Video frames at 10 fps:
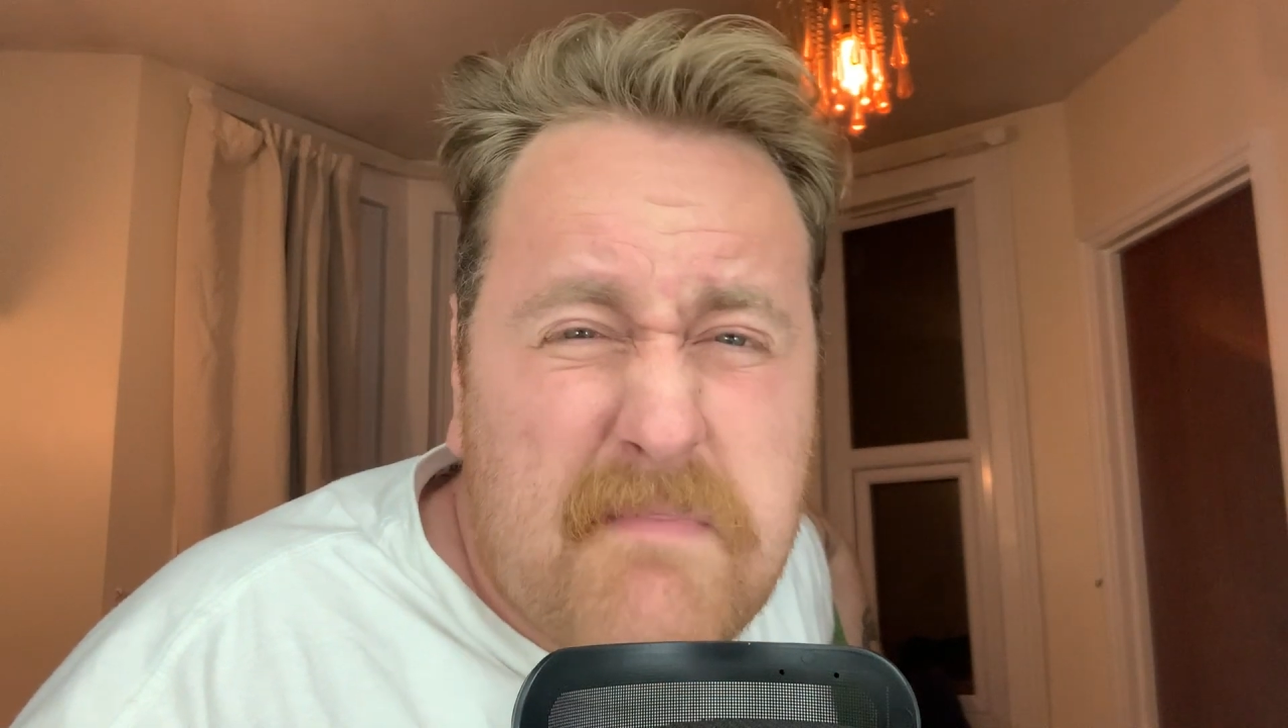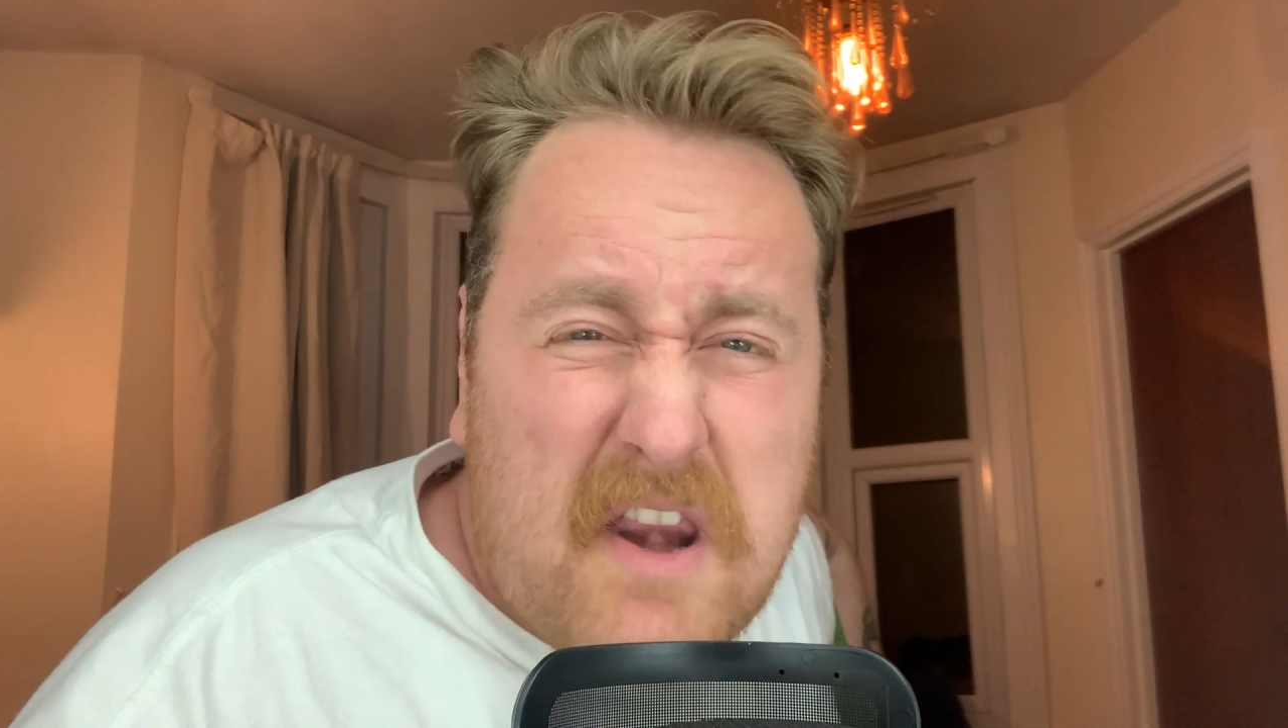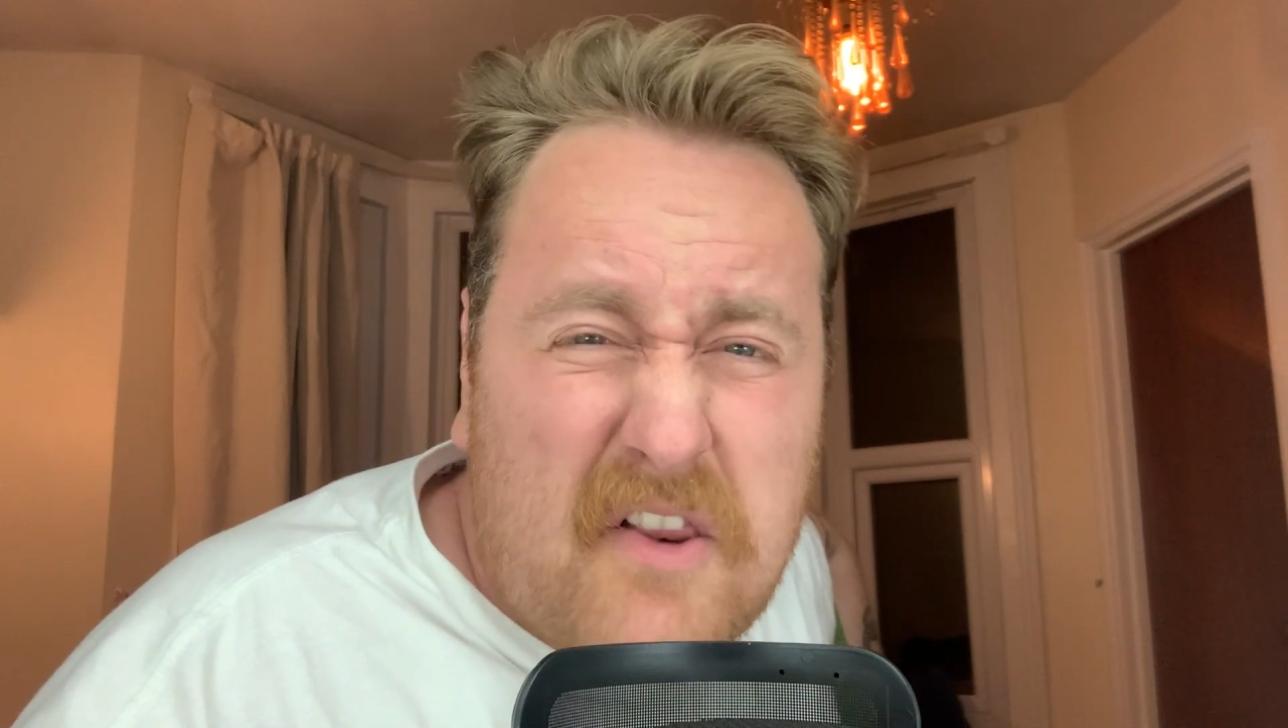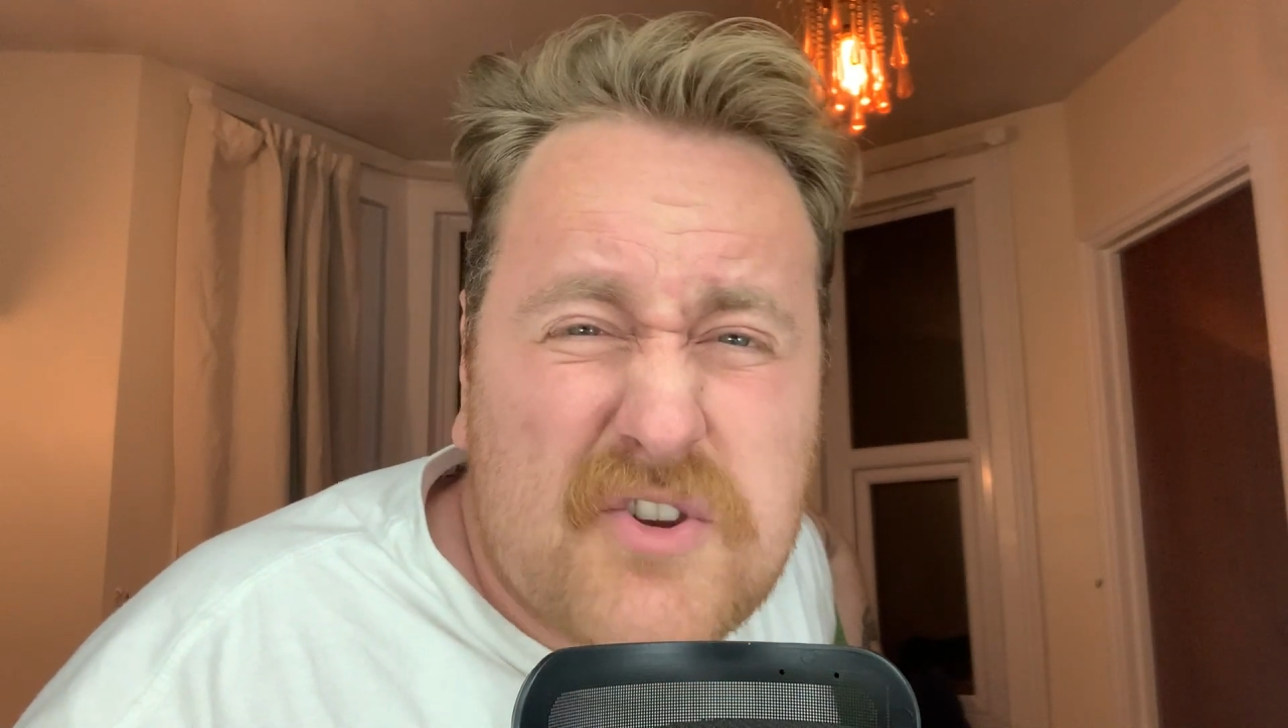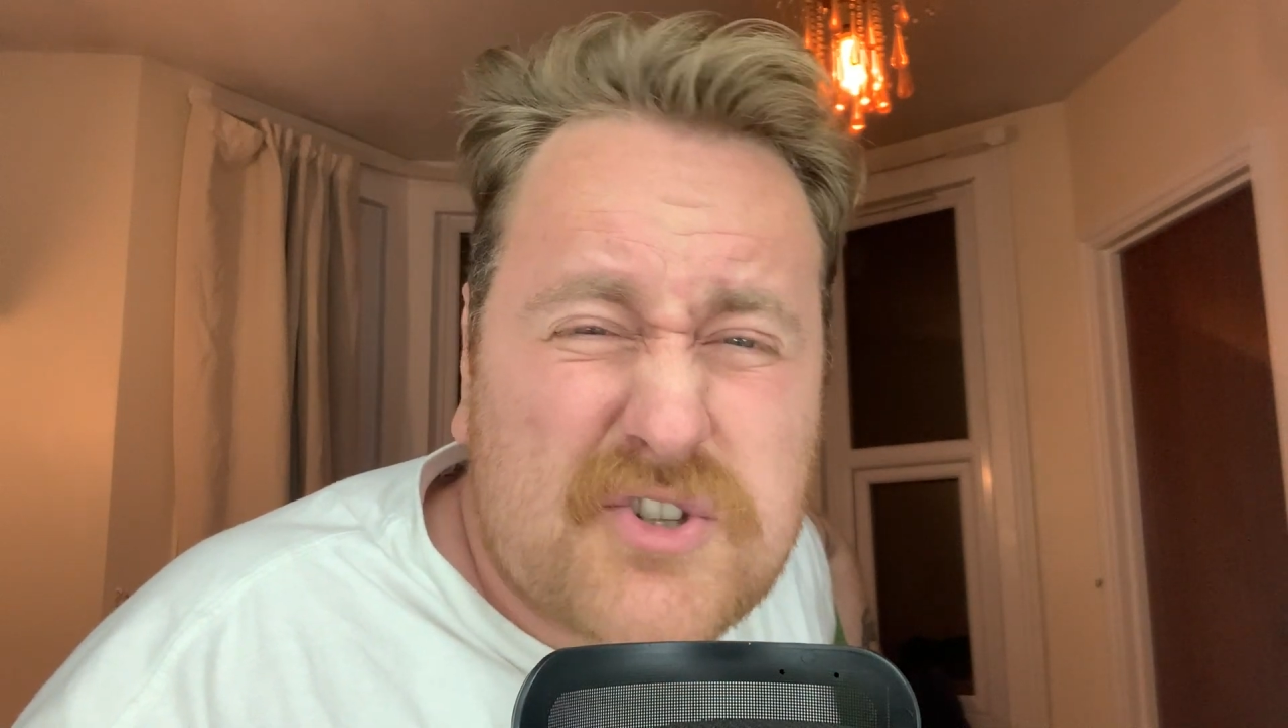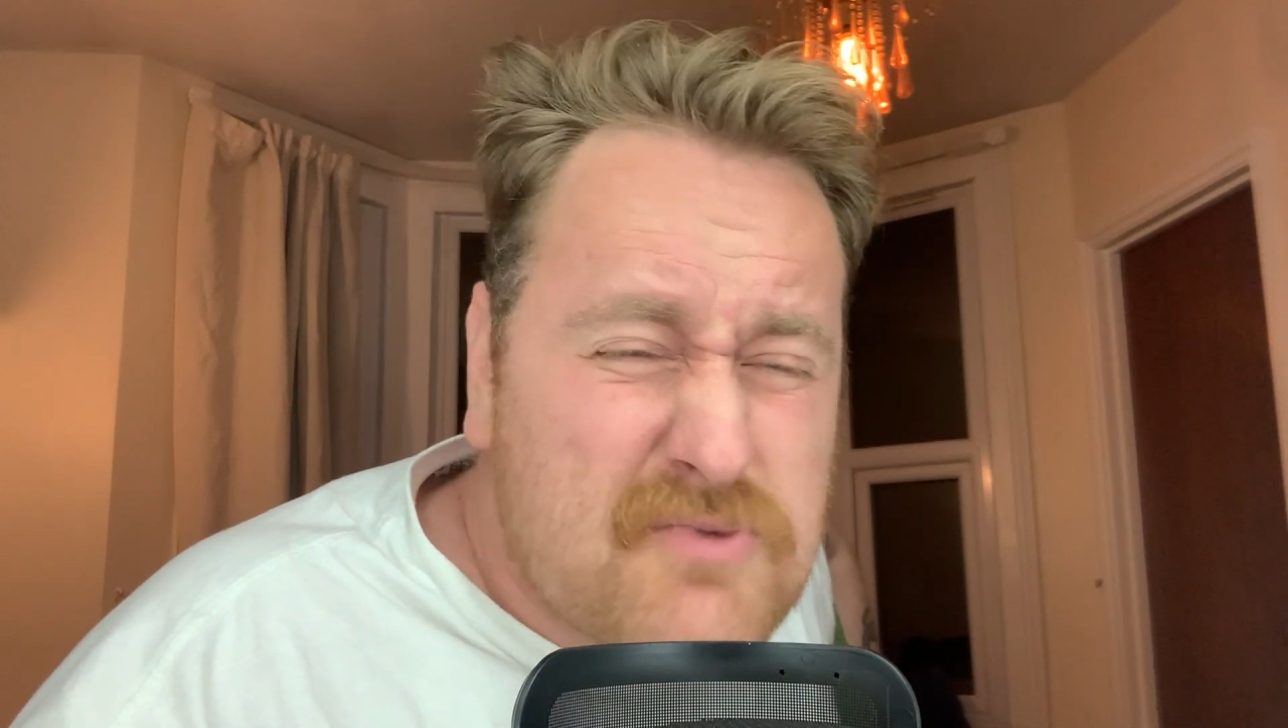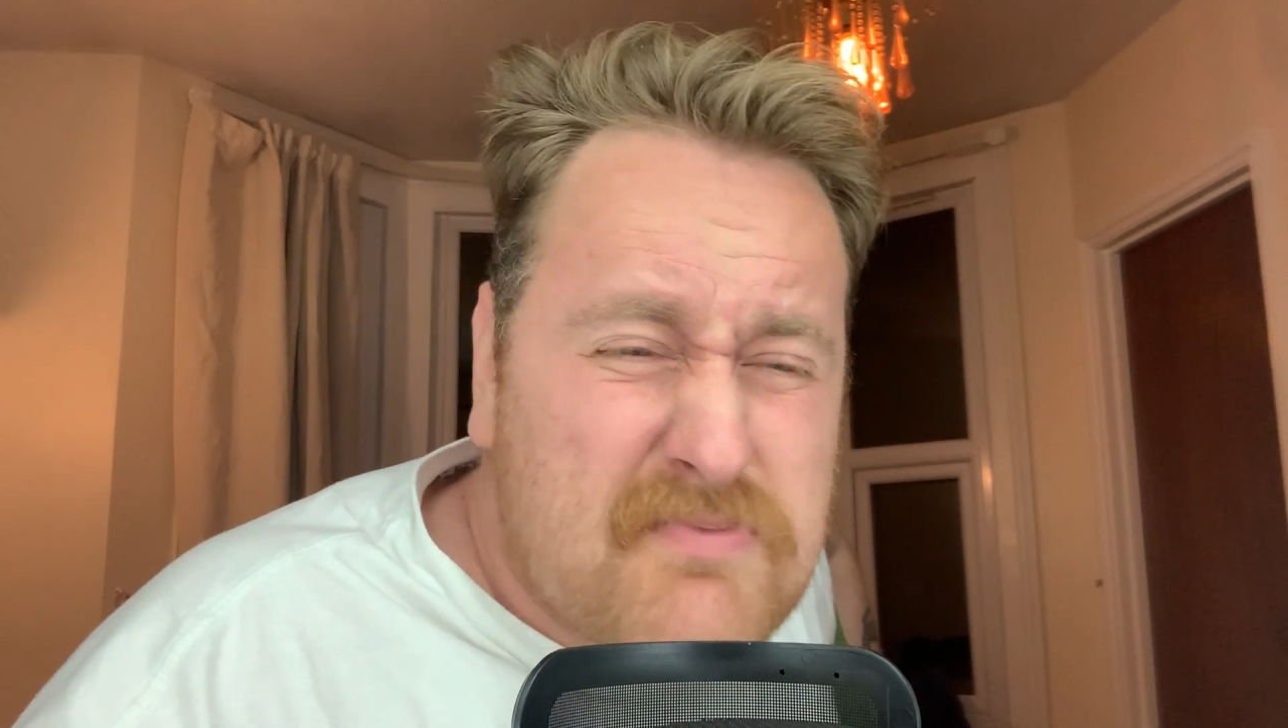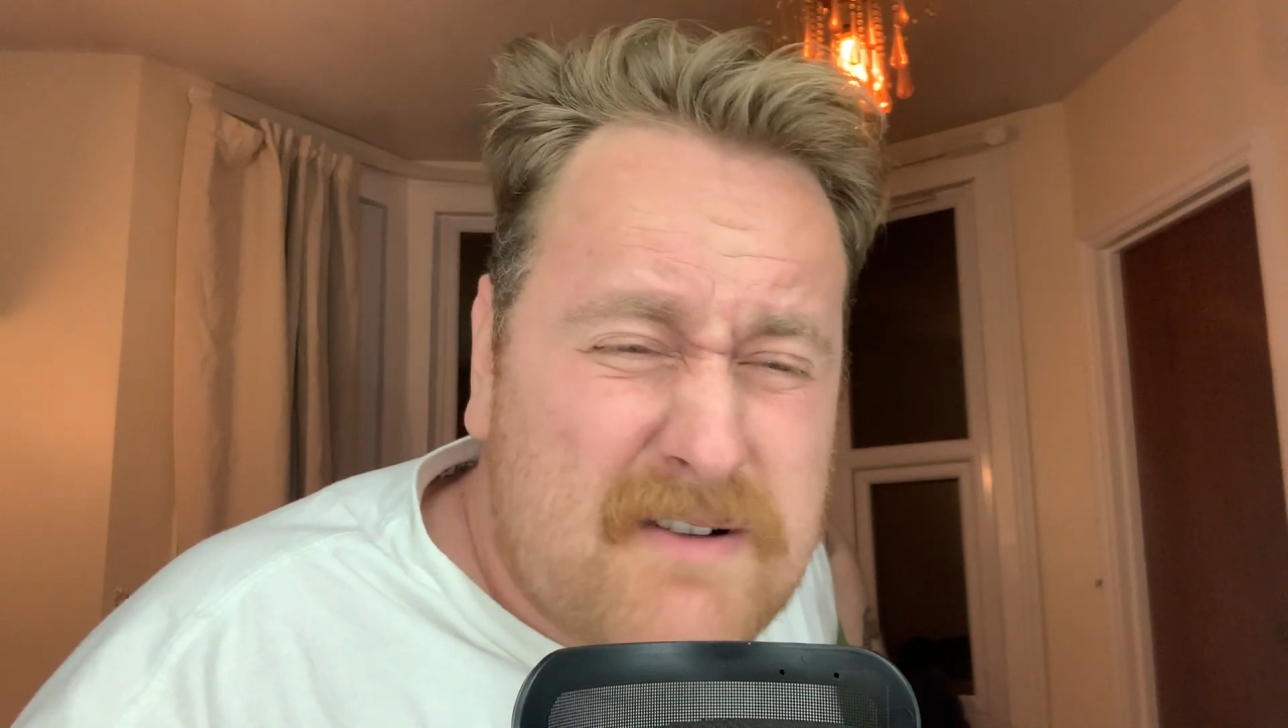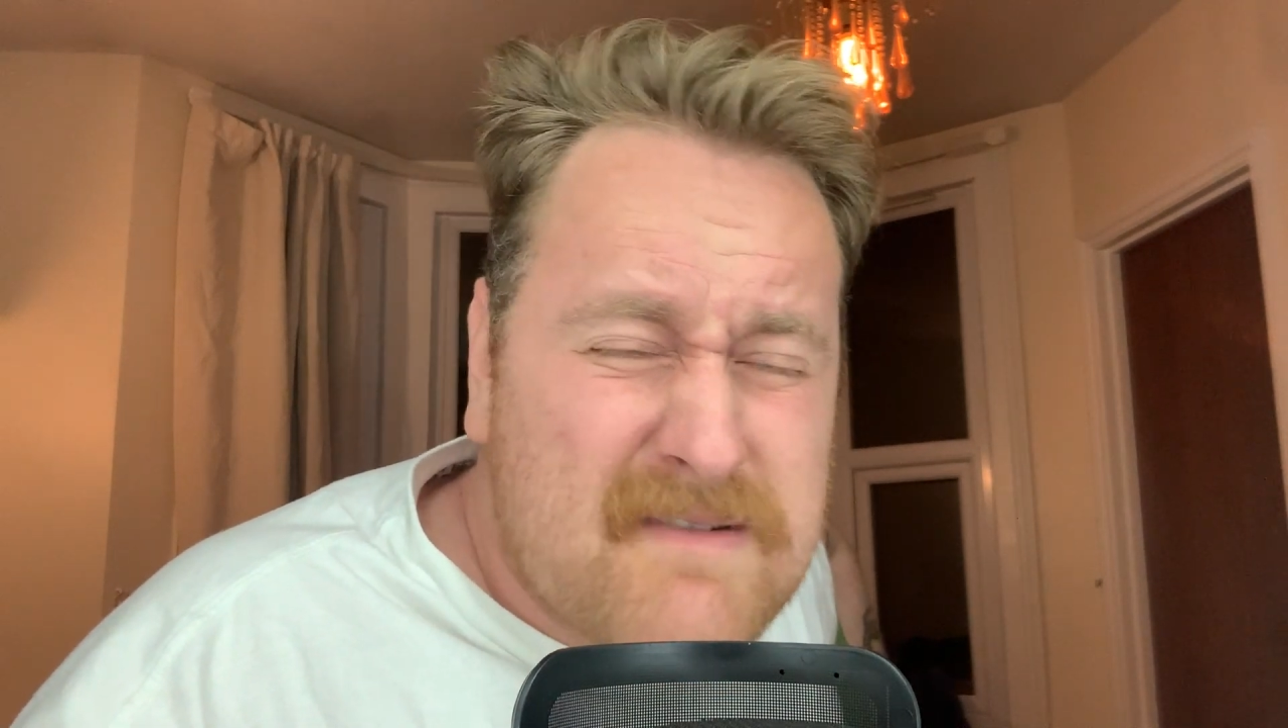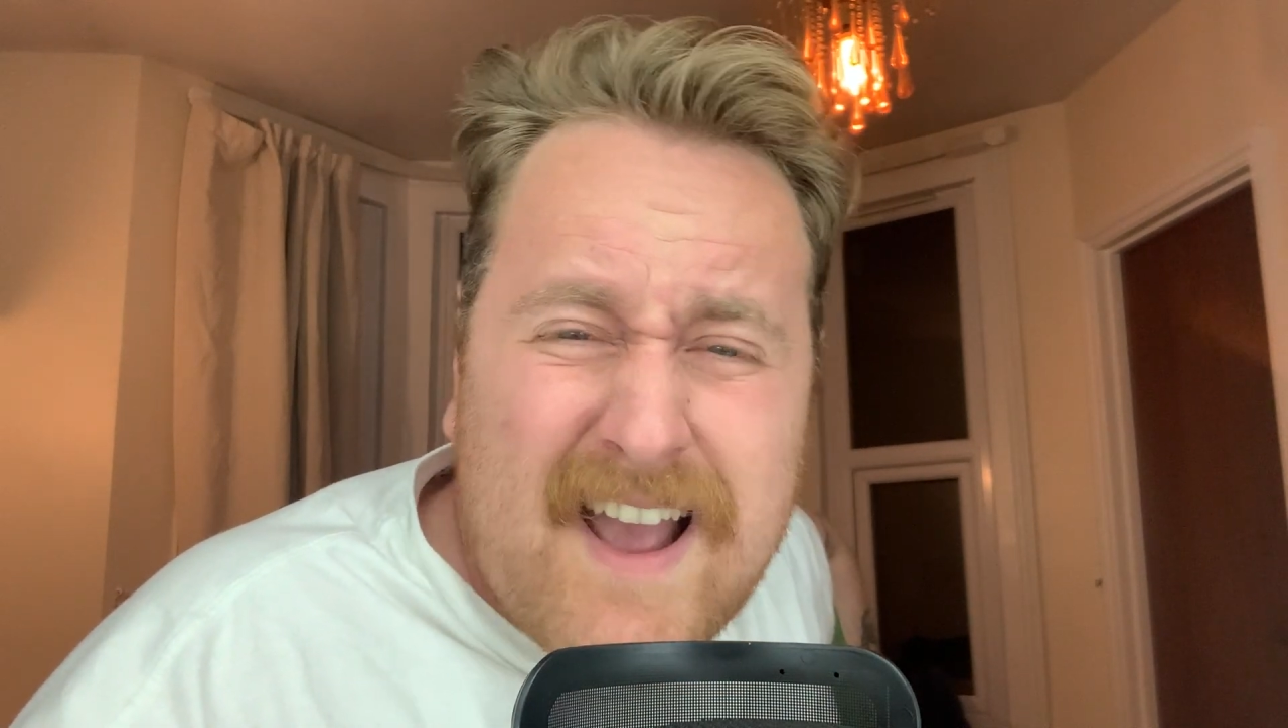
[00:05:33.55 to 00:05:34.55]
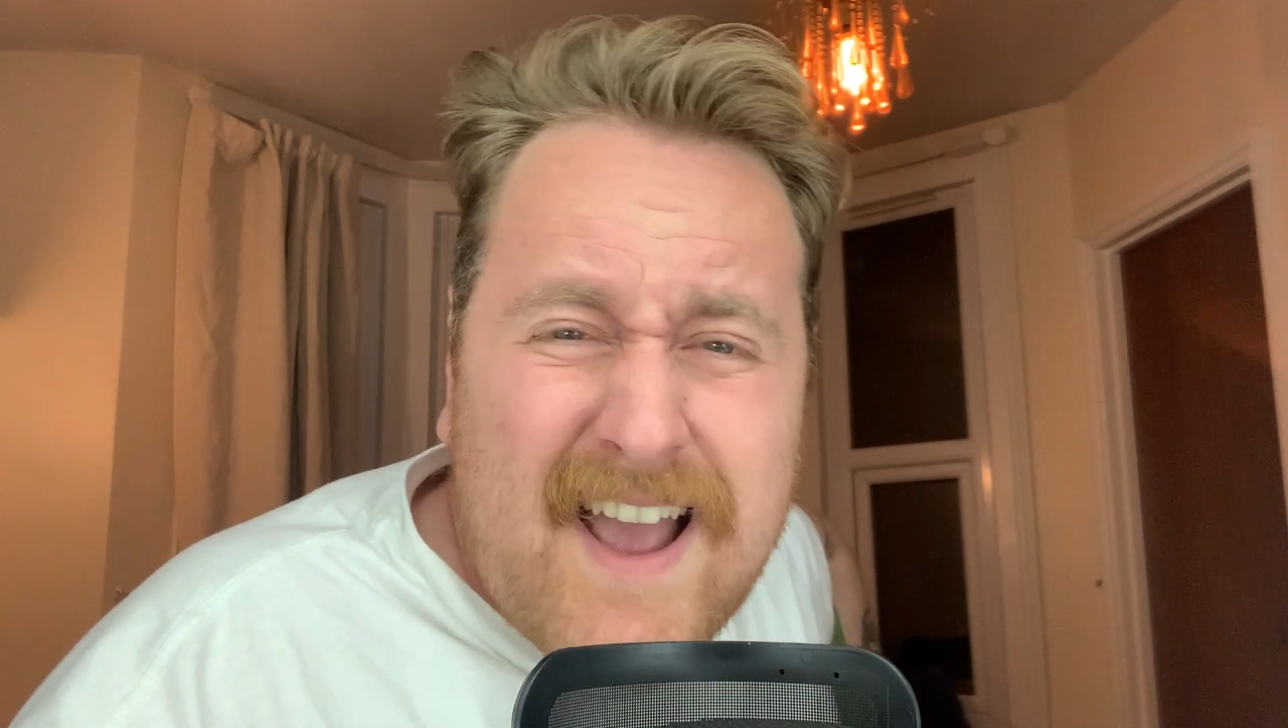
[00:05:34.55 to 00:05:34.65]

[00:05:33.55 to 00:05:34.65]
been on the Super Cup,